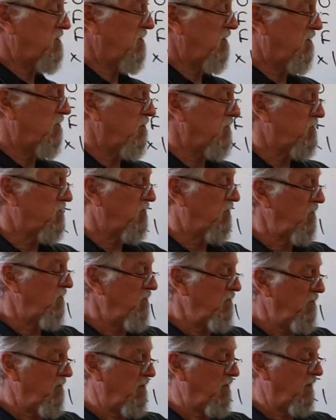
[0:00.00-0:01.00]
equals
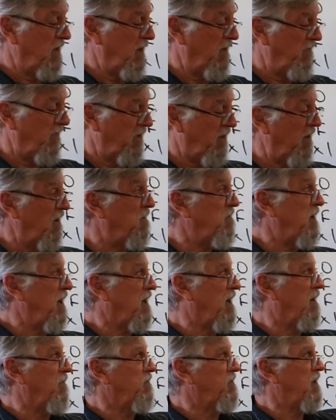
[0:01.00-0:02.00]
2. If I go
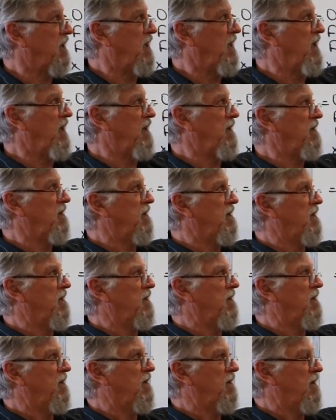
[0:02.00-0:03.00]
back up to here,
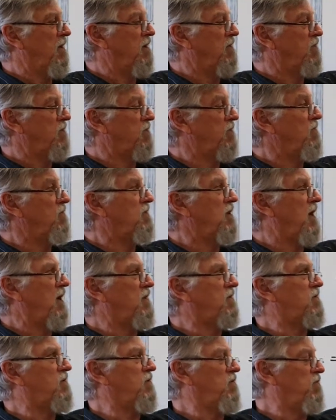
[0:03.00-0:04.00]
2
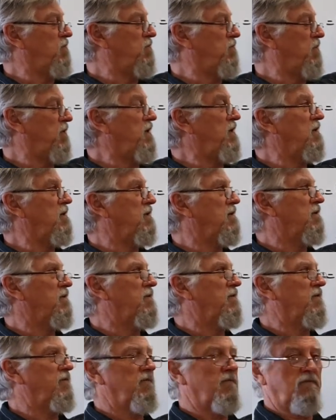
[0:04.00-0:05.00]
take 2 would be
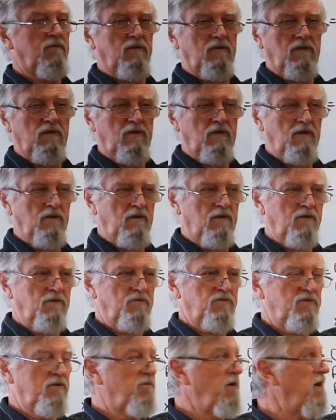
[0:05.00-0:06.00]

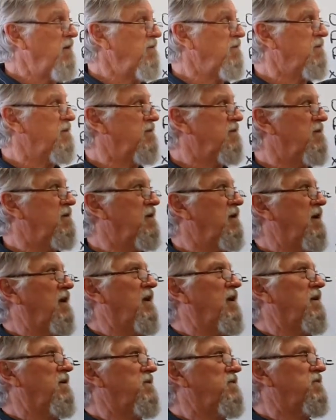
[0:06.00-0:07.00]
0.
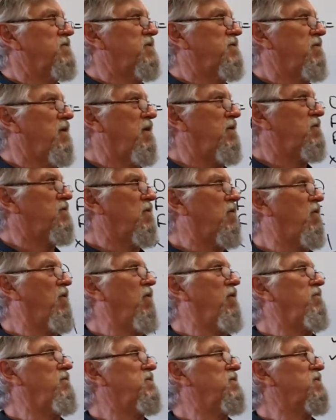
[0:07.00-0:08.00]
0 times